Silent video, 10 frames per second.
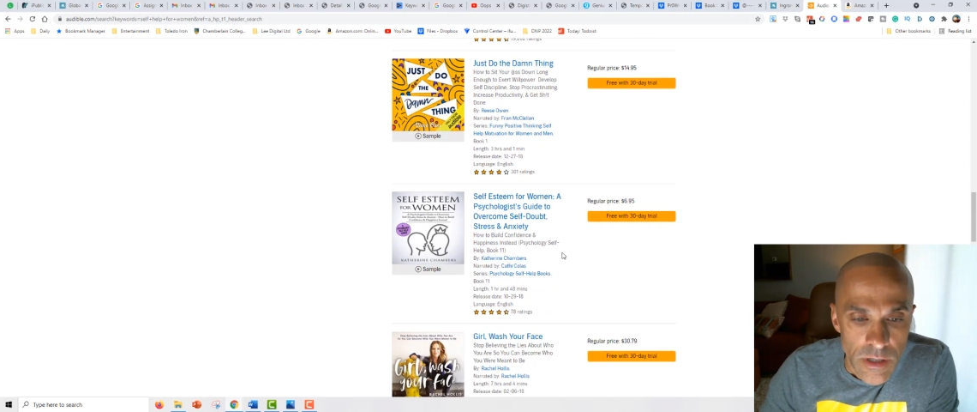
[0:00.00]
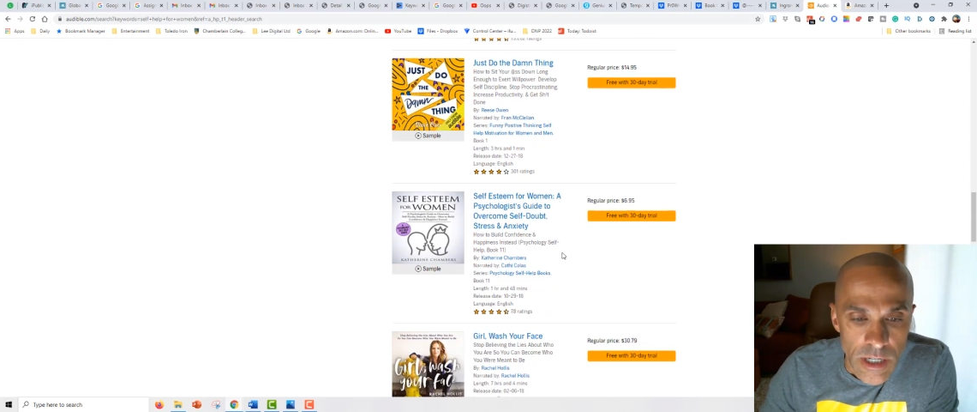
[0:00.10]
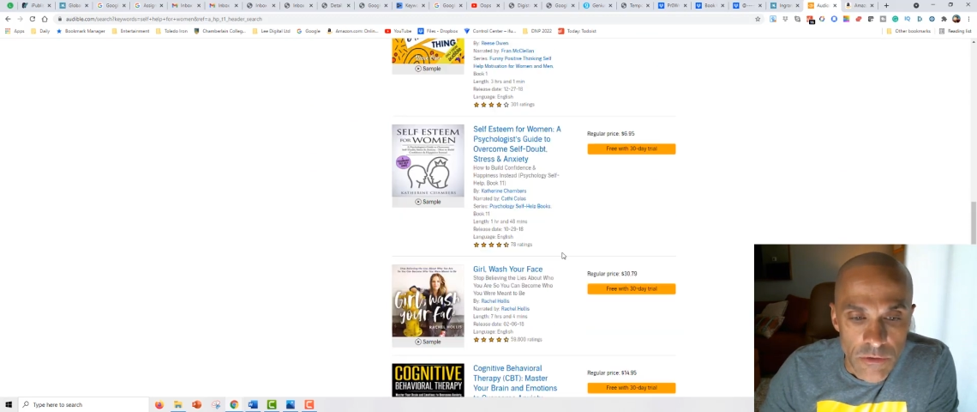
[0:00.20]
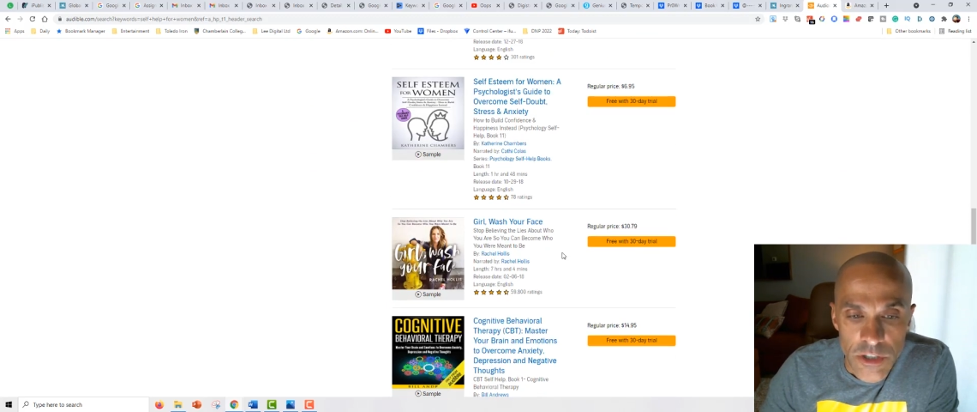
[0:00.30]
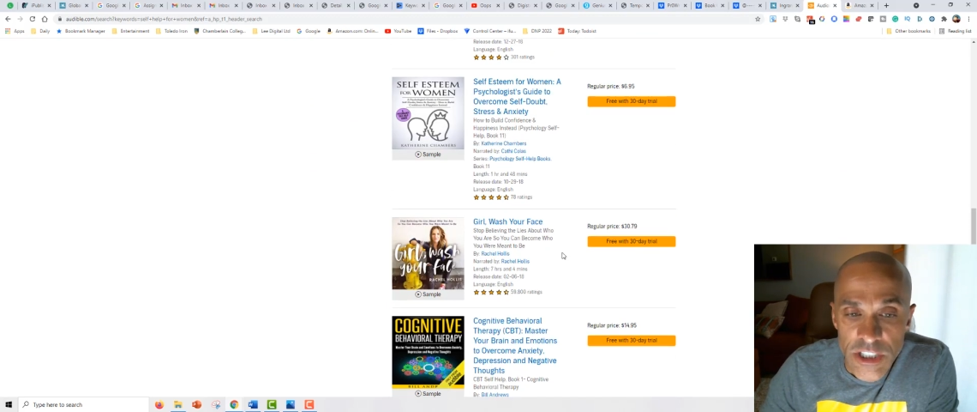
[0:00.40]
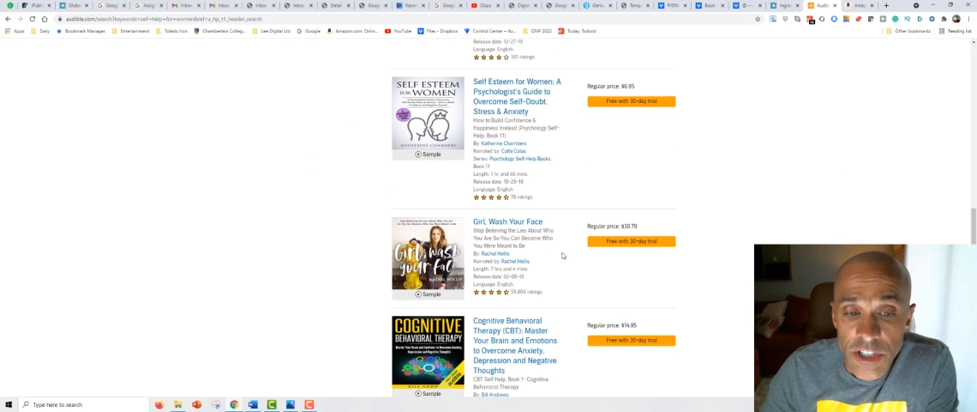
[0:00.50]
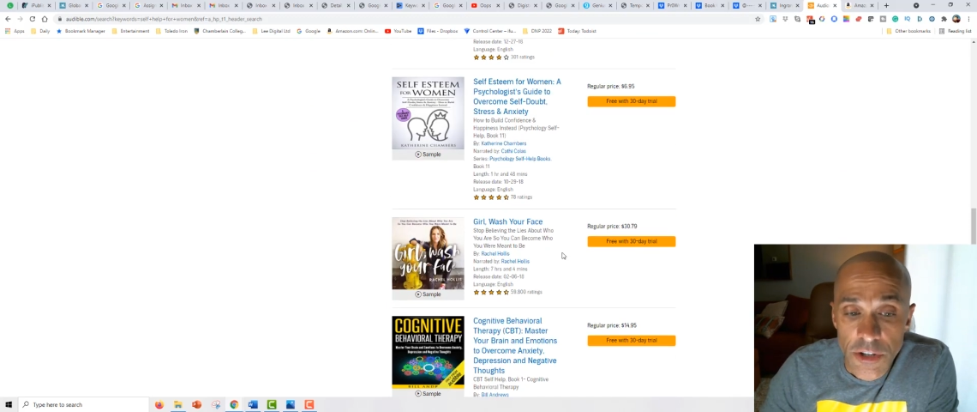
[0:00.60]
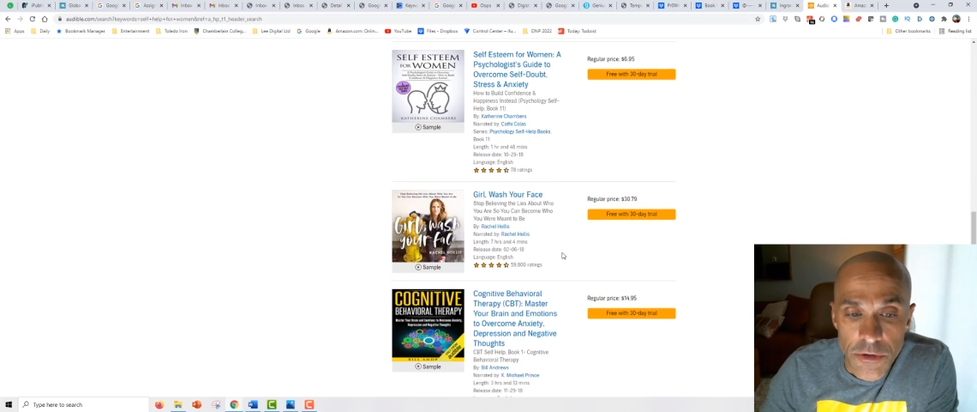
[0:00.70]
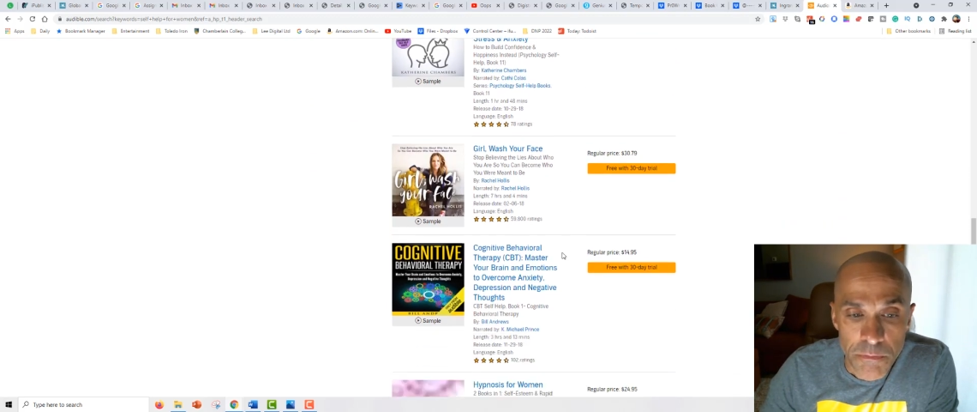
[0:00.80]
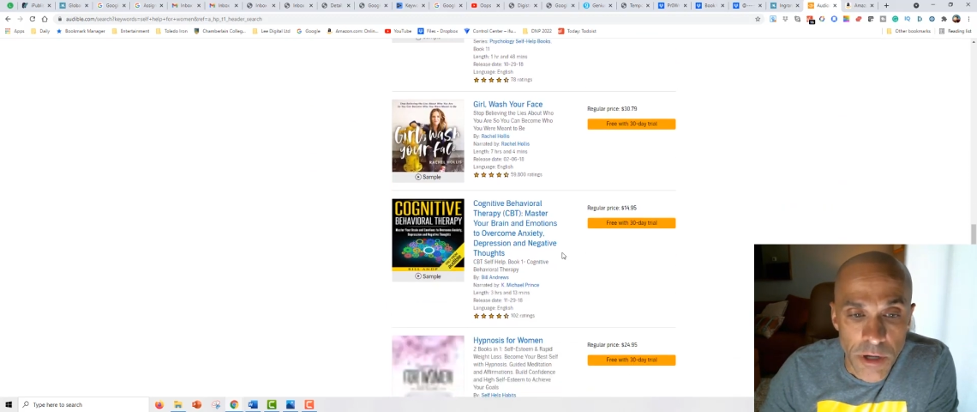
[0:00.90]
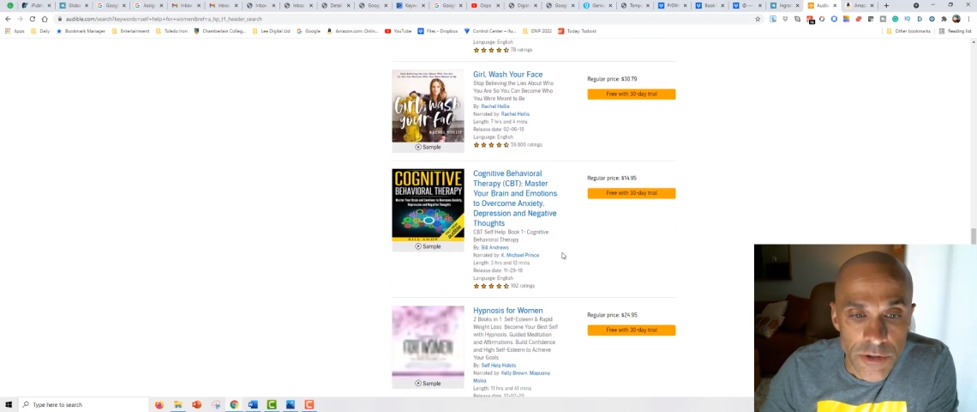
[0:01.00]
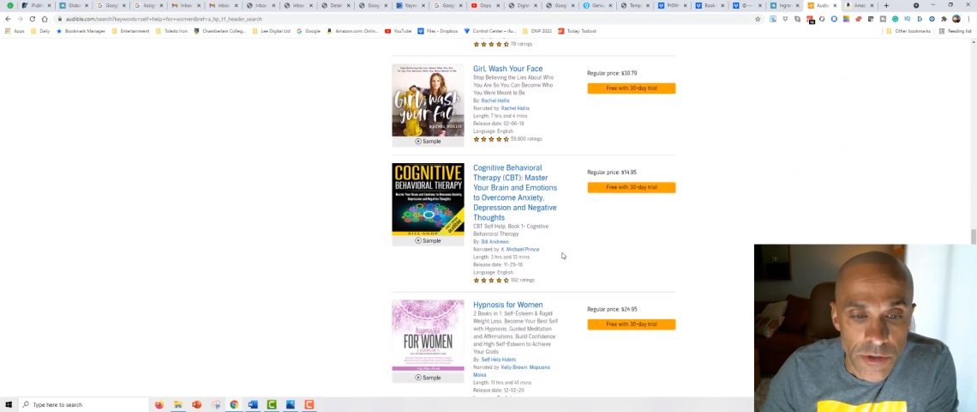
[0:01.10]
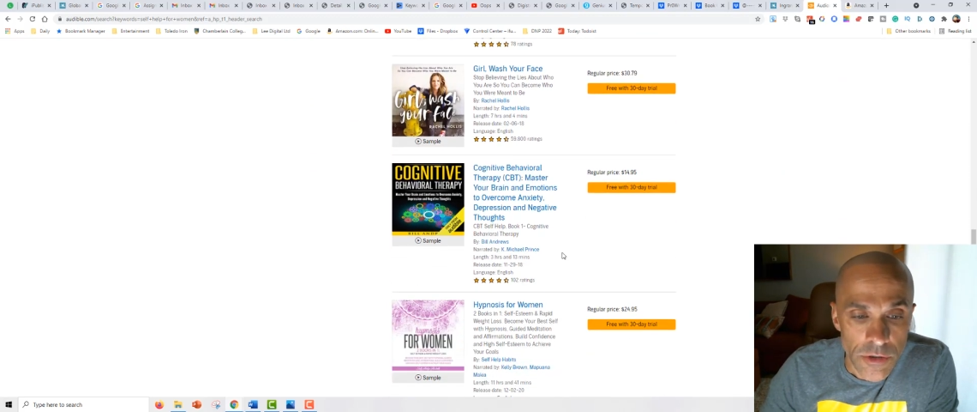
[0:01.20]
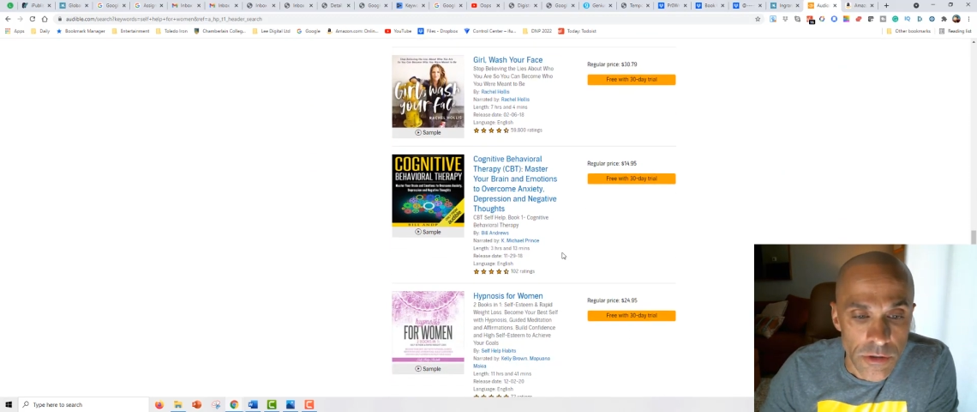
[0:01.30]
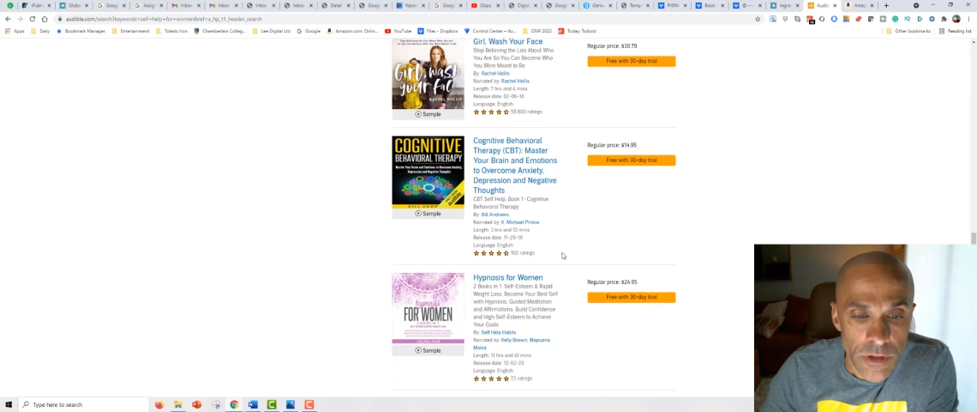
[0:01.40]
if we see another
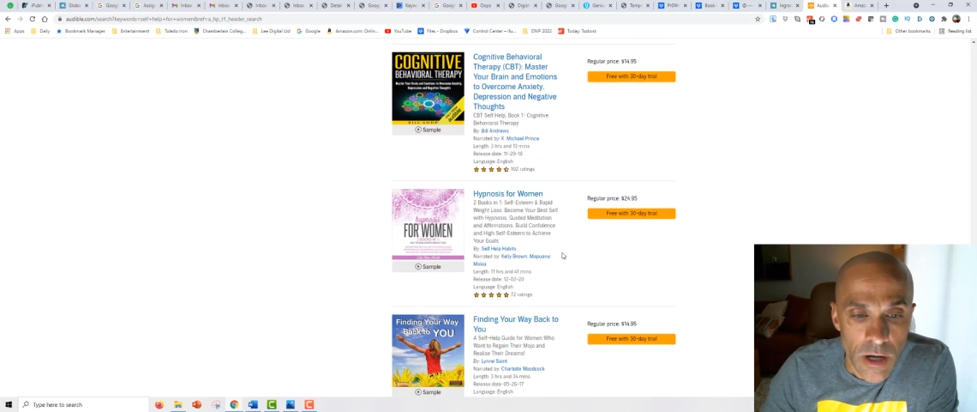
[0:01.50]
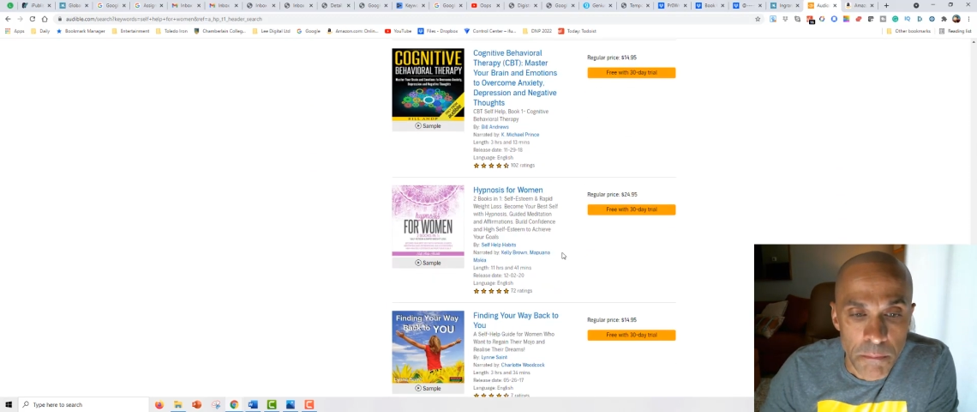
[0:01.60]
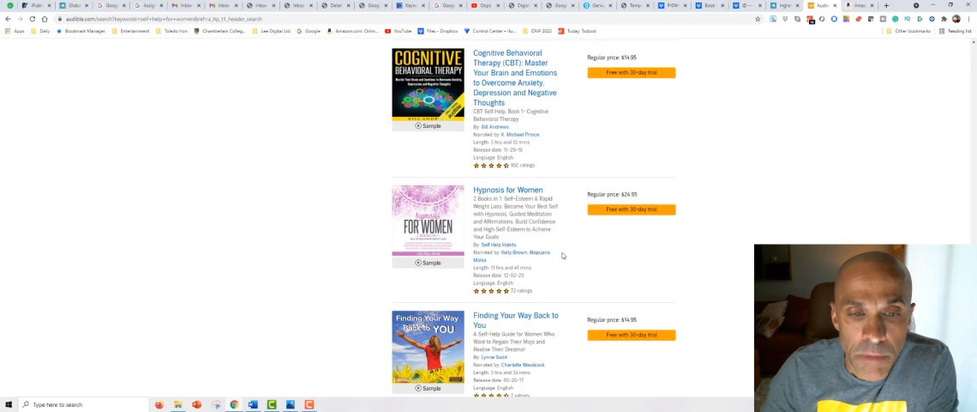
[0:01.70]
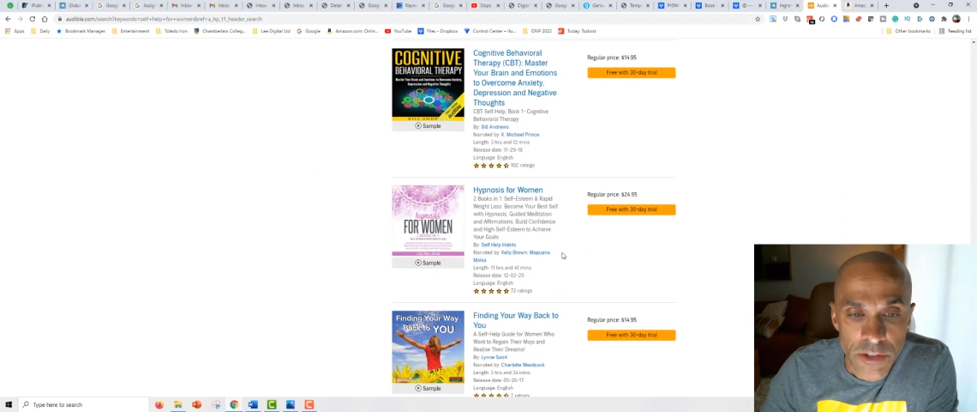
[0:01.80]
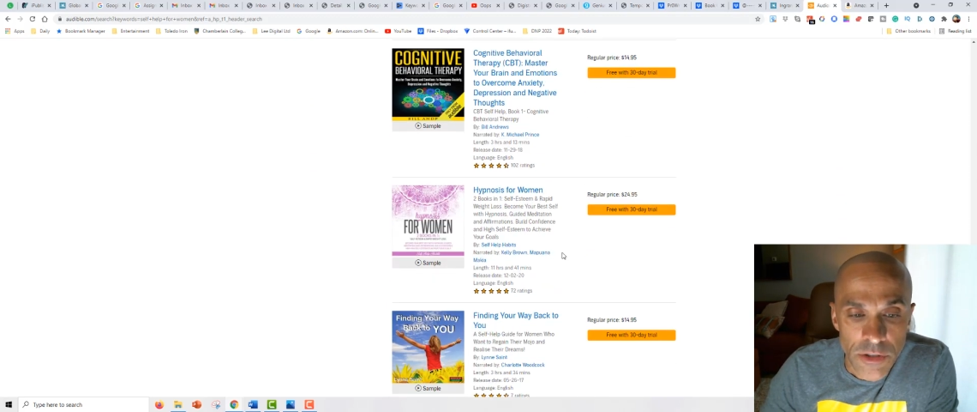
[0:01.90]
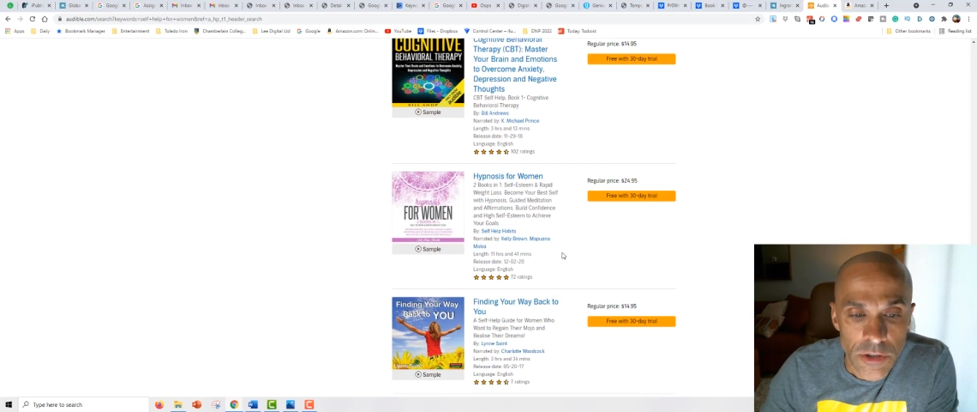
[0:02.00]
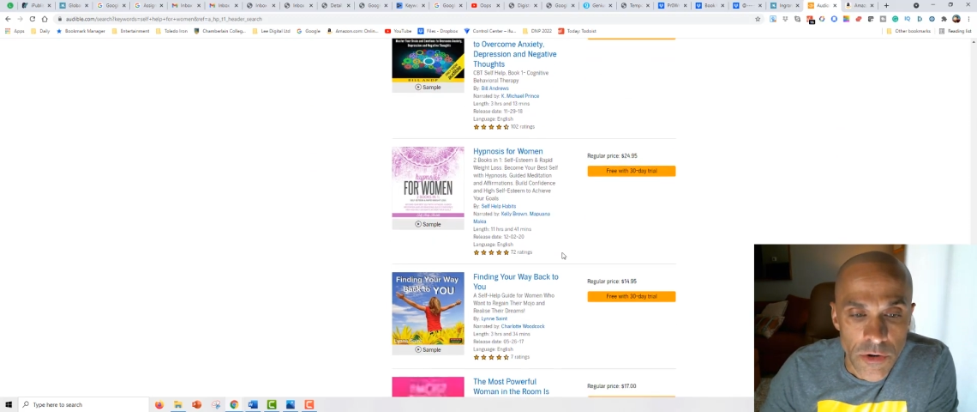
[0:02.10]
bundle